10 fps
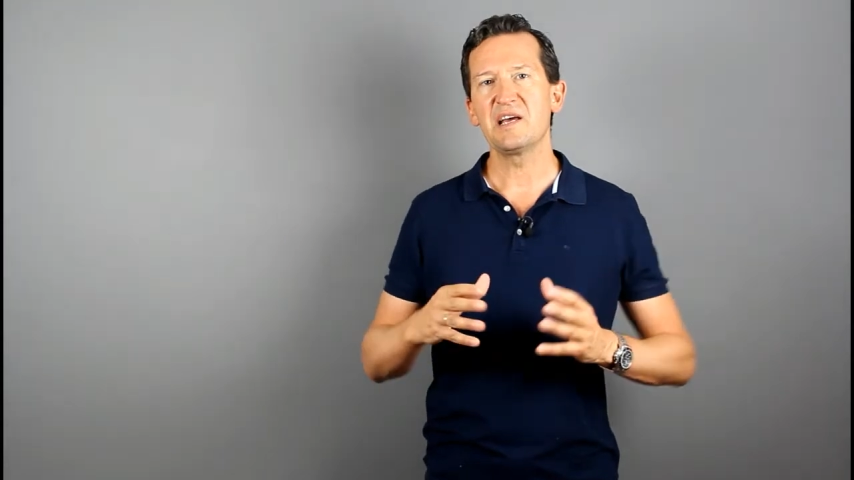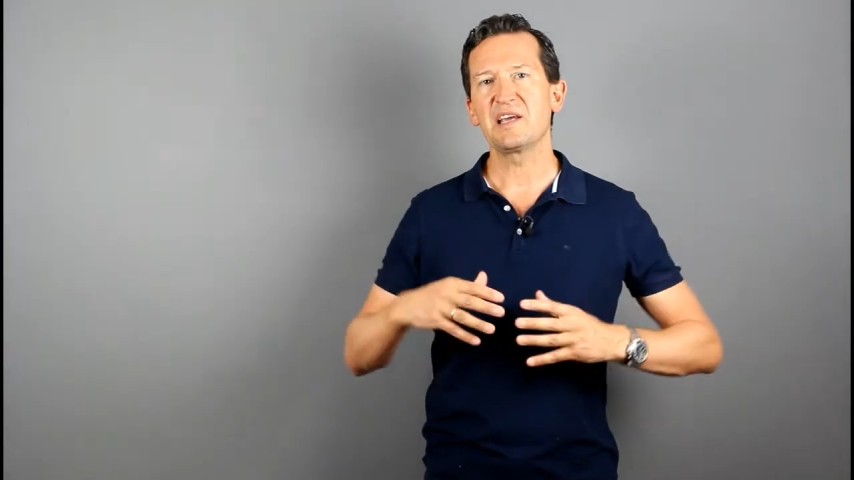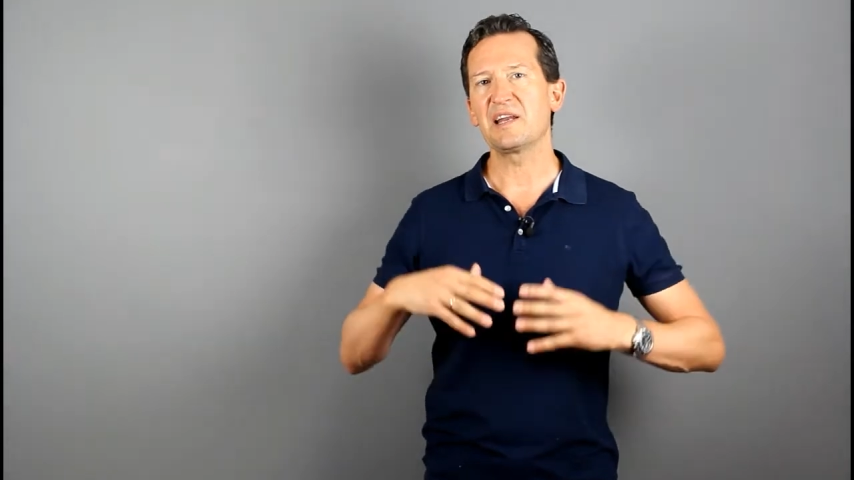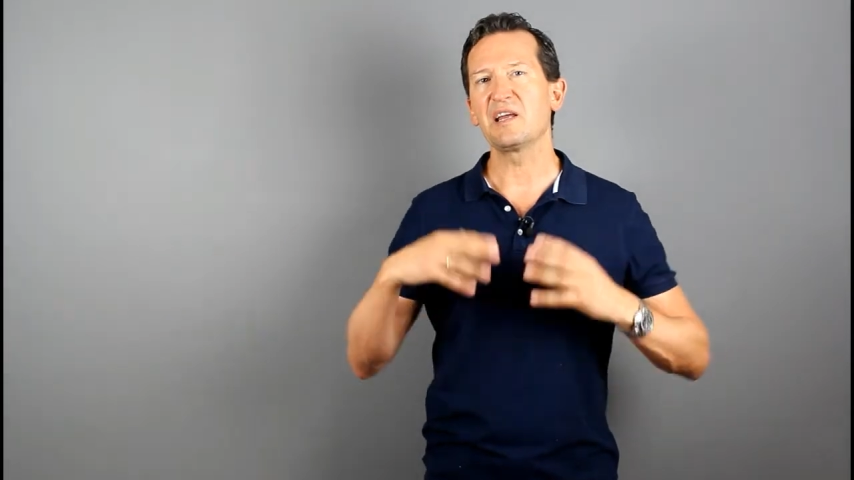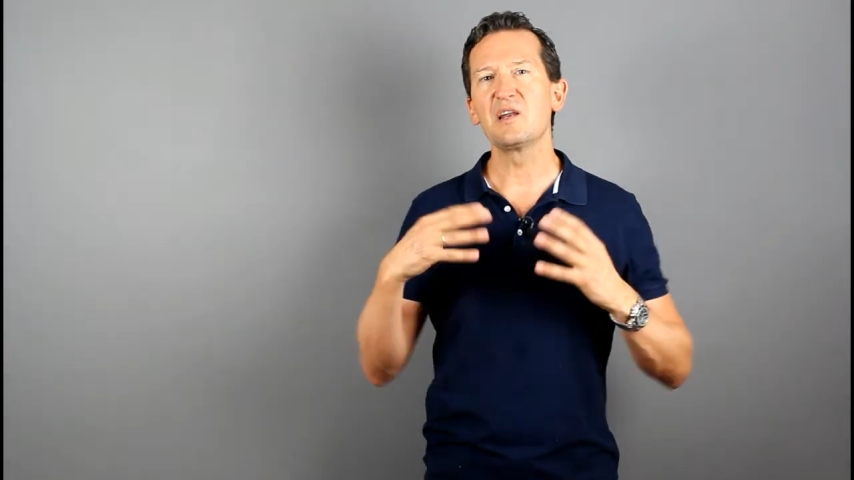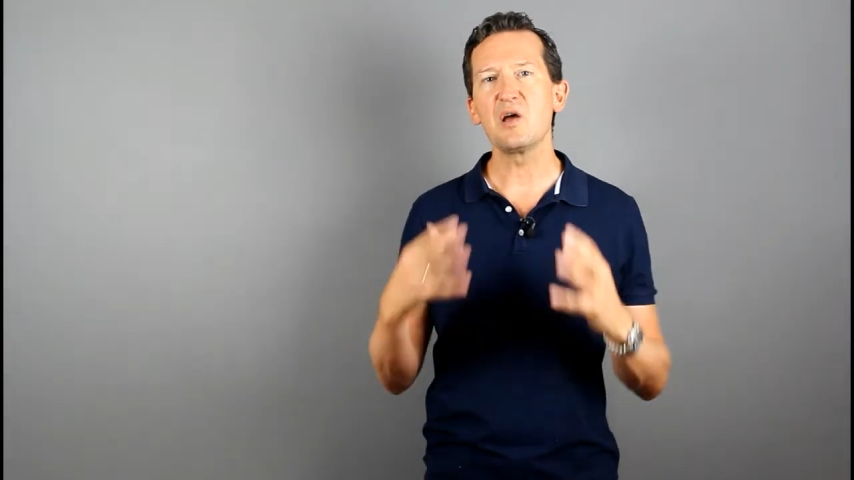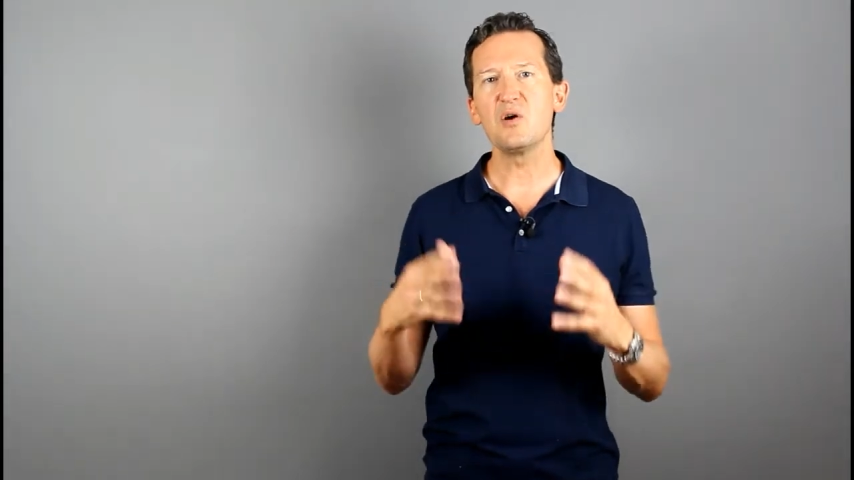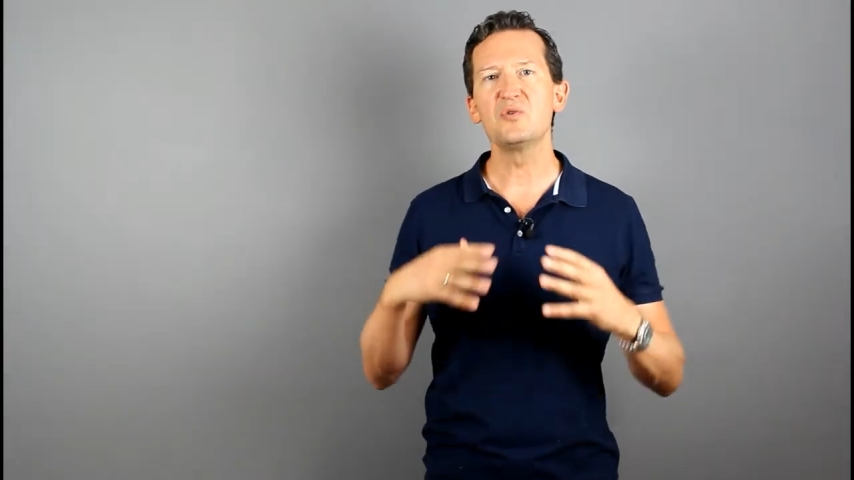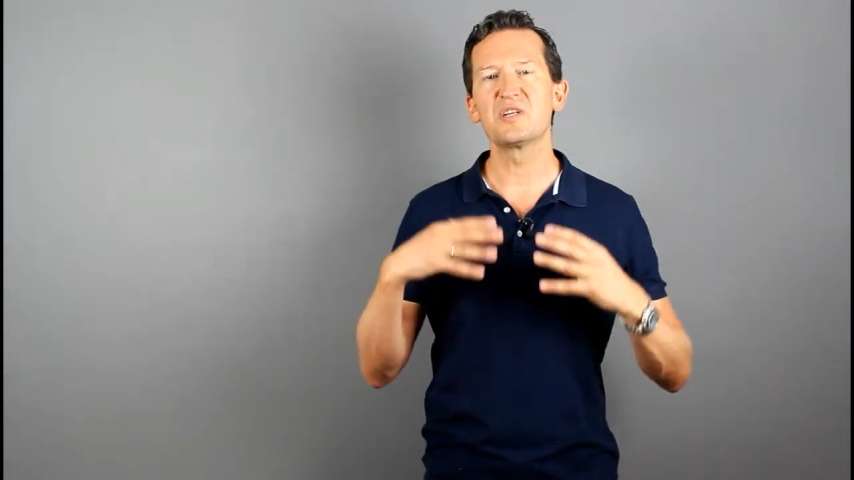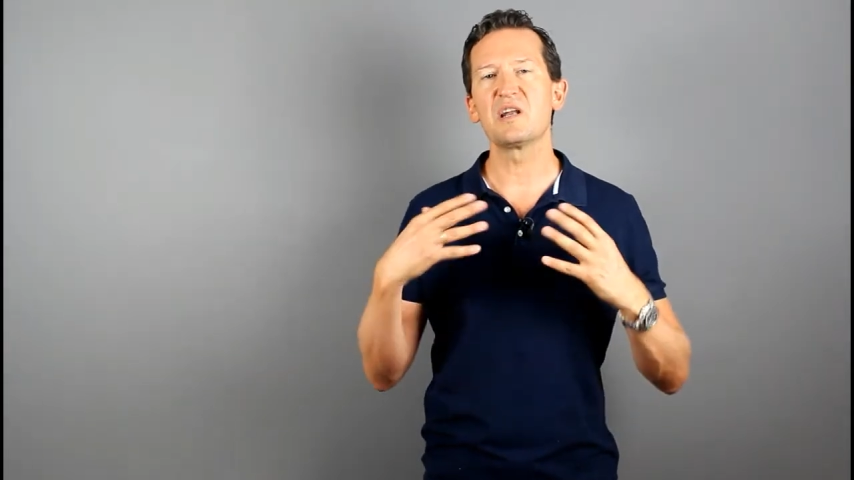getting
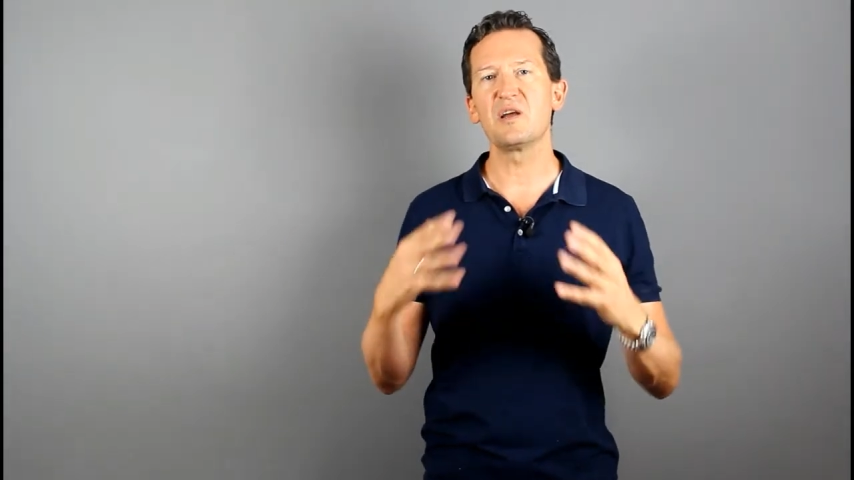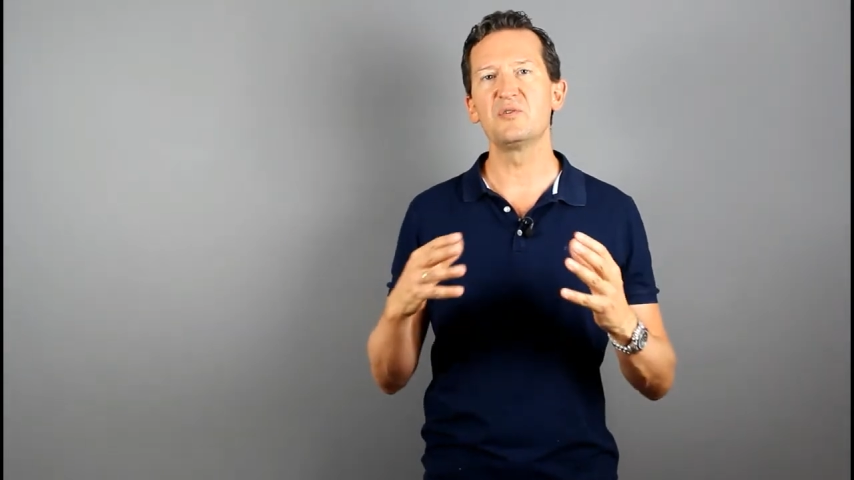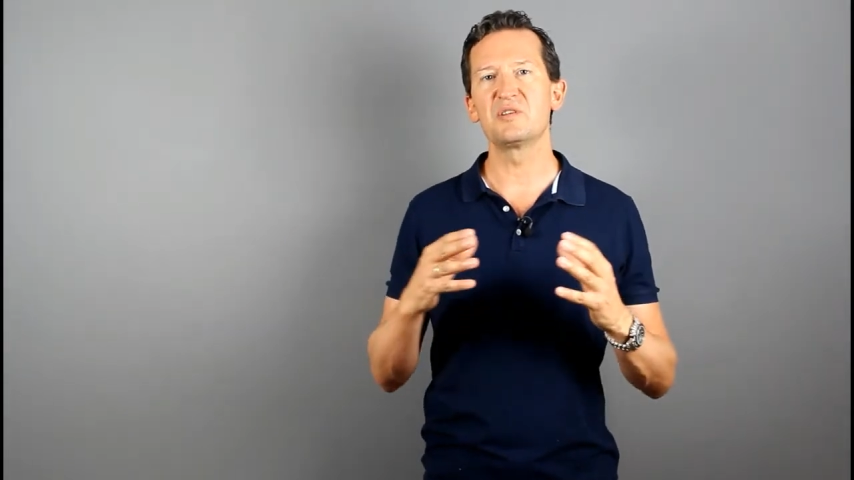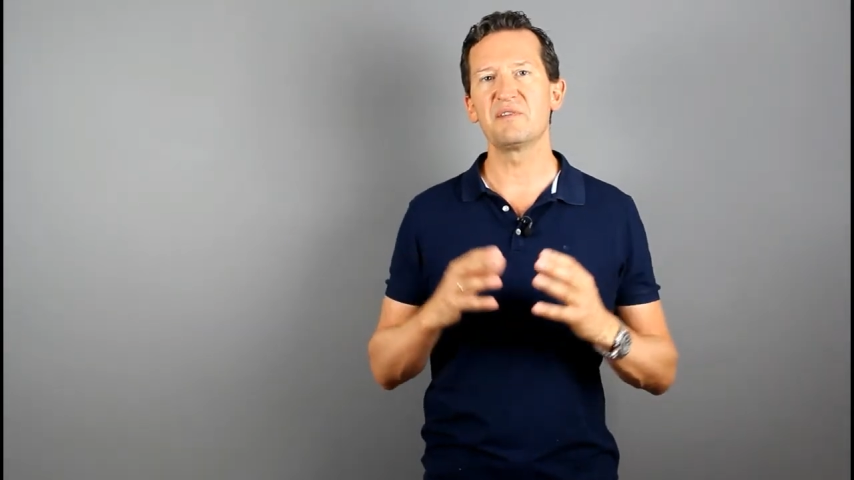loads and loads of